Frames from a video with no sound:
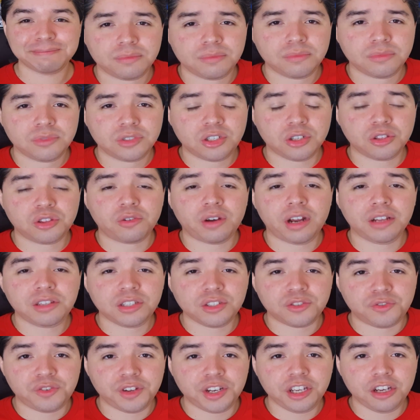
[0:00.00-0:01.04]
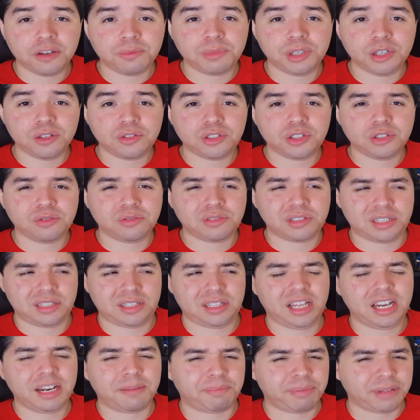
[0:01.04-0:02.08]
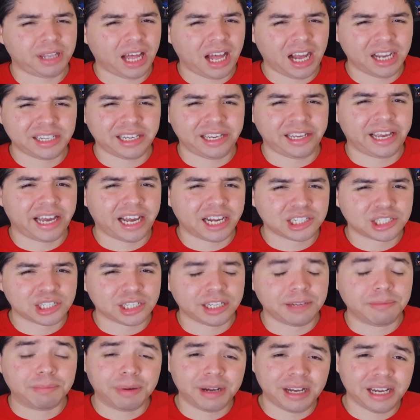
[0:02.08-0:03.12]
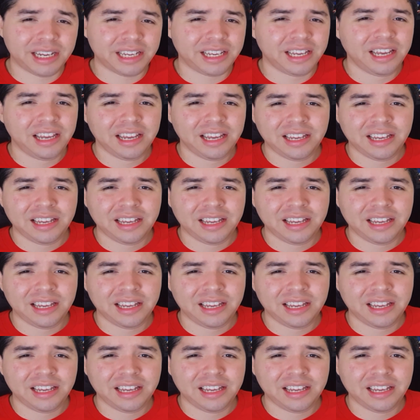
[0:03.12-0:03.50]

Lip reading: So throughout this video, Mewtwo does a lot of blocking, actually, but